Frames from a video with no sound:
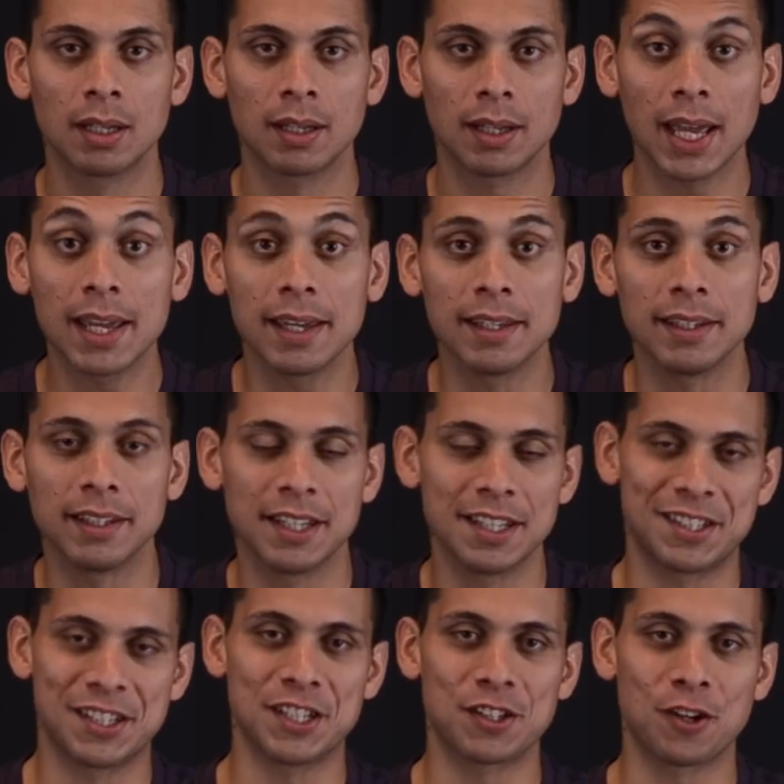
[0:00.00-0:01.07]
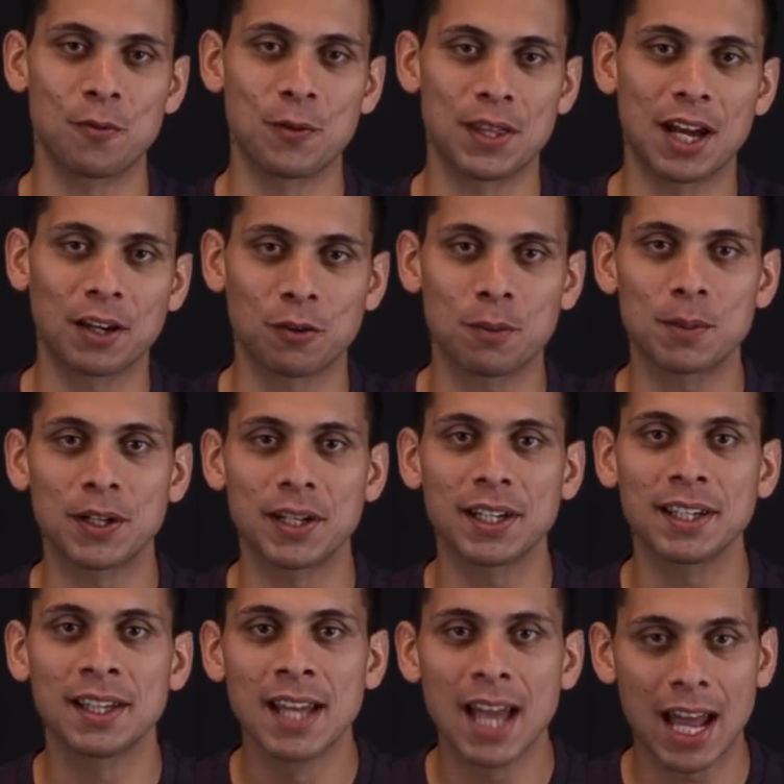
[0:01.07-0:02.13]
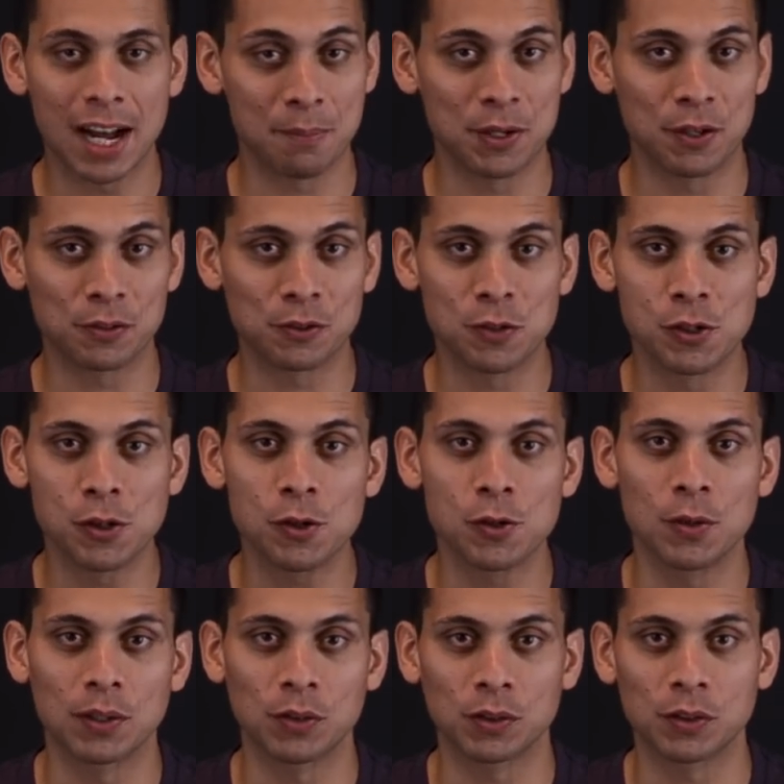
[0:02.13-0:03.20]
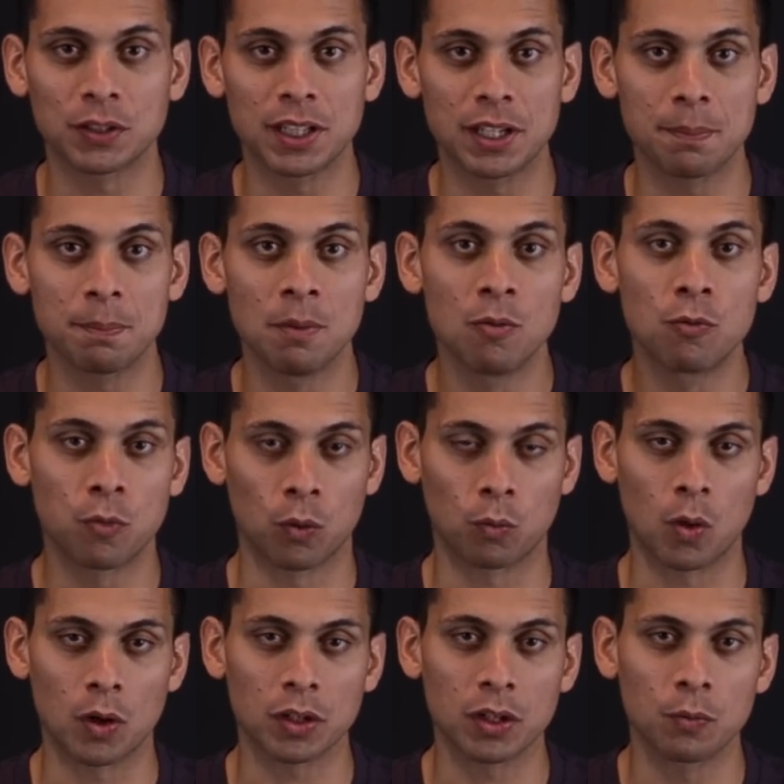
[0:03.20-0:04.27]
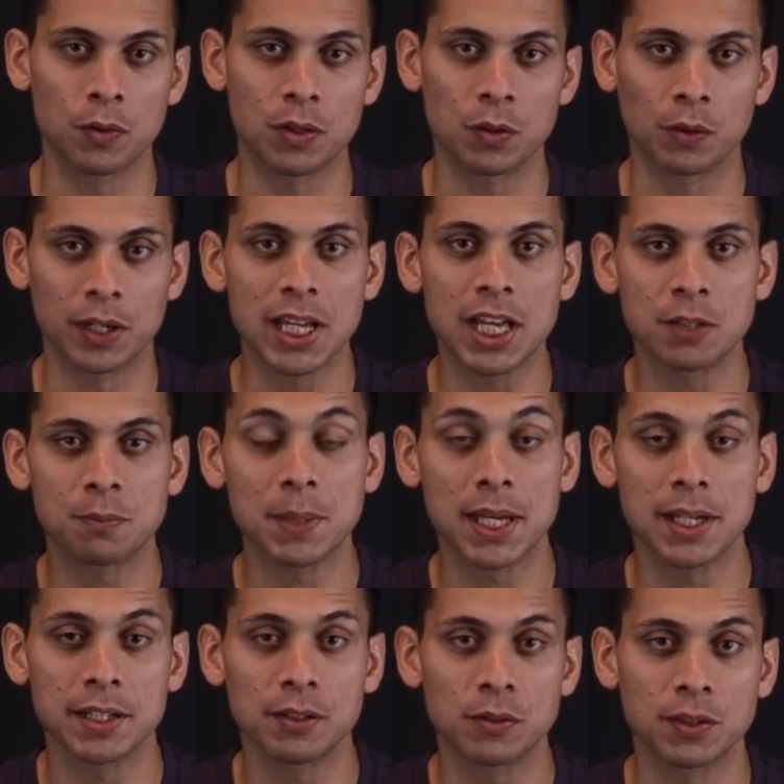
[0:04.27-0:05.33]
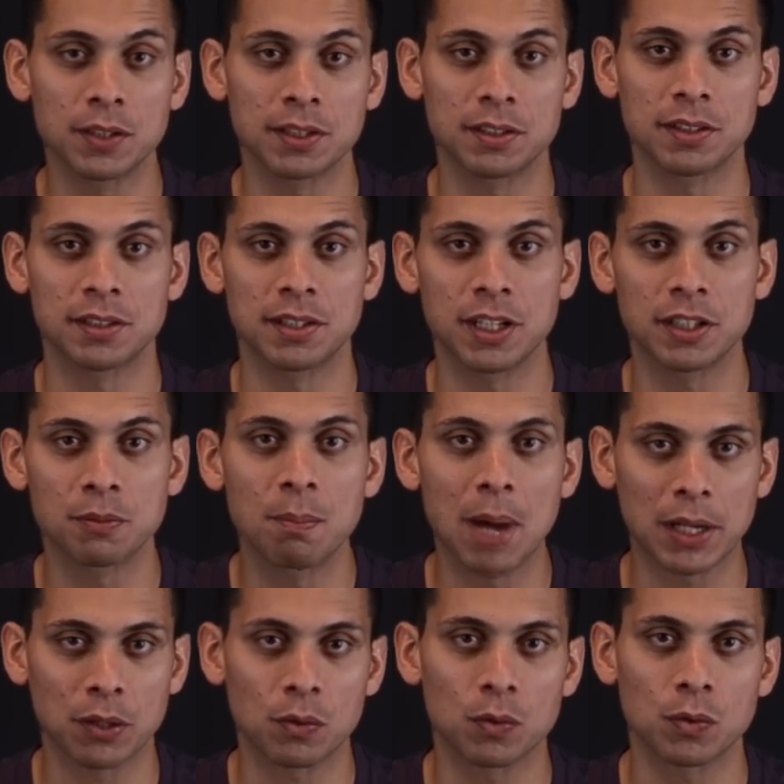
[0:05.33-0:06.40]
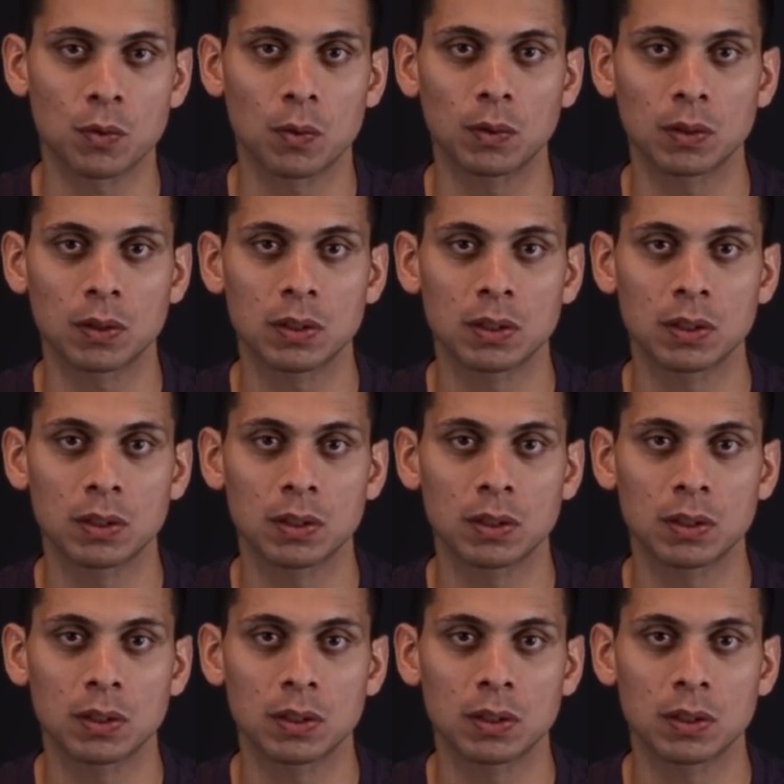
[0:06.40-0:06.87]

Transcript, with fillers: Hey, it's Cisco with Acrobotic, and I'm here to show you another tip for working with your ESP8266 microcontroller.